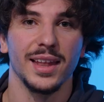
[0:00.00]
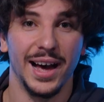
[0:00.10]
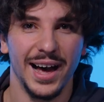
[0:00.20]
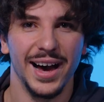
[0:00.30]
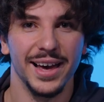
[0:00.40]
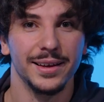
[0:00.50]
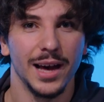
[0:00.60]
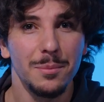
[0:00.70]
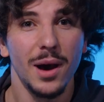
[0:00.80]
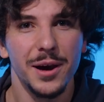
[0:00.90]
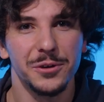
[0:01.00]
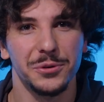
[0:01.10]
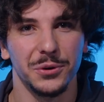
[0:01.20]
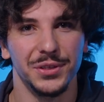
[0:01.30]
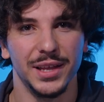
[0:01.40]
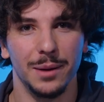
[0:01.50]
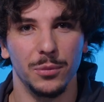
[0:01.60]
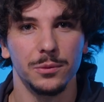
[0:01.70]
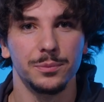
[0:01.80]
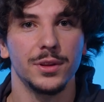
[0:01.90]
Hi, I'm Jairo from
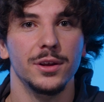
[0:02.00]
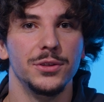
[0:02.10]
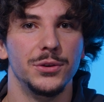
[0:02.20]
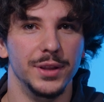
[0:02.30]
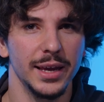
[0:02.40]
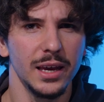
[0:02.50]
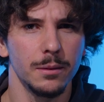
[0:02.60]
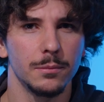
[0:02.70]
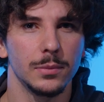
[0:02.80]
Contabo. Today,